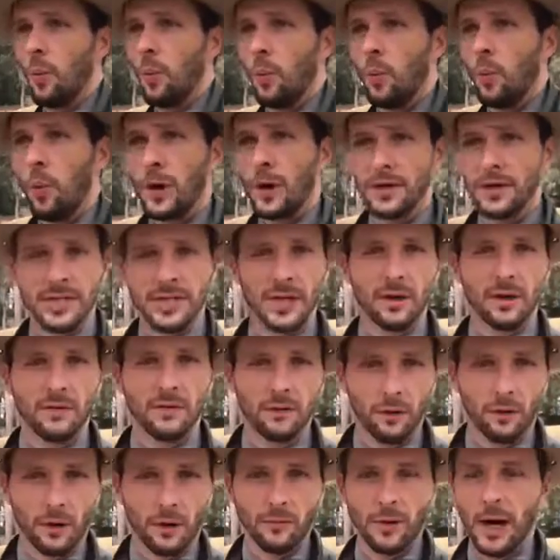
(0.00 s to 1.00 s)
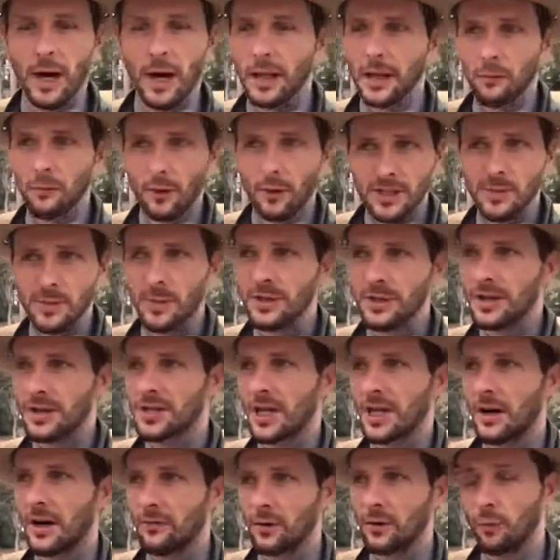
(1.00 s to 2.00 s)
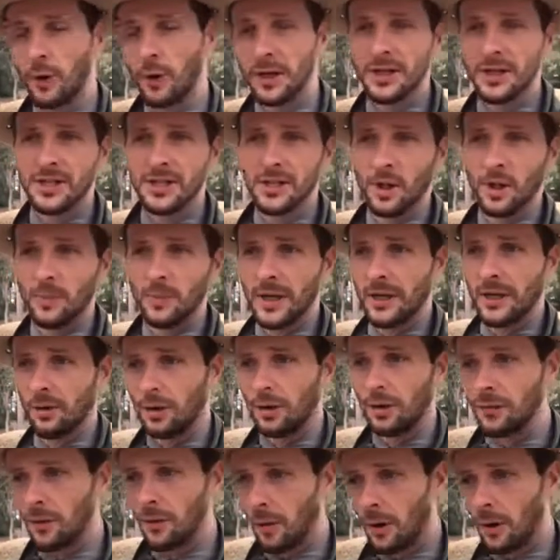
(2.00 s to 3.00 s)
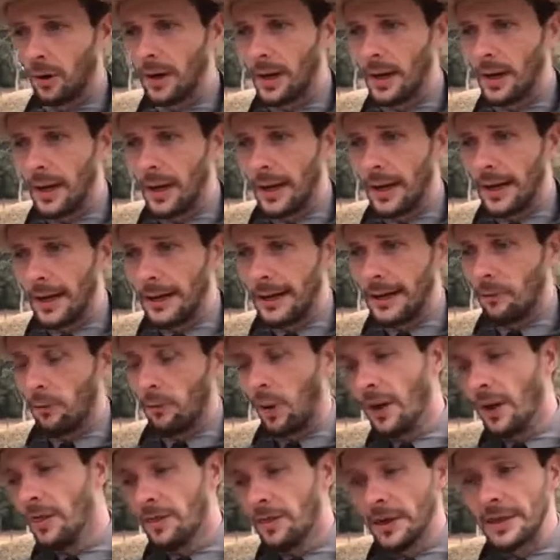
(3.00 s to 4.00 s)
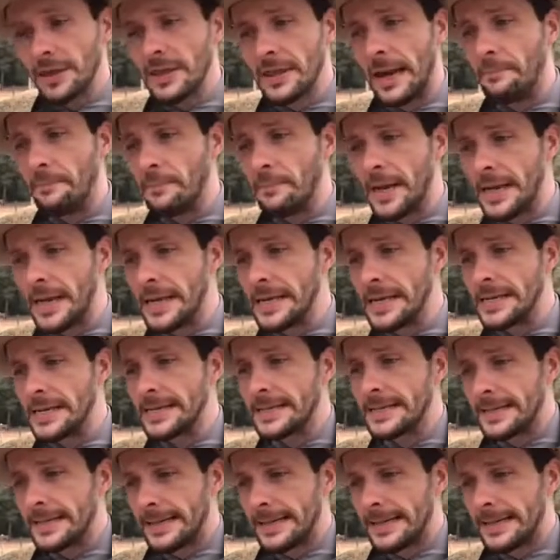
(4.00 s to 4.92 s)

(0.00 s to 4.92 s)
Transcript: what is here at Fort Raleigh, what's been discovered, what is still being looked for. One thing that may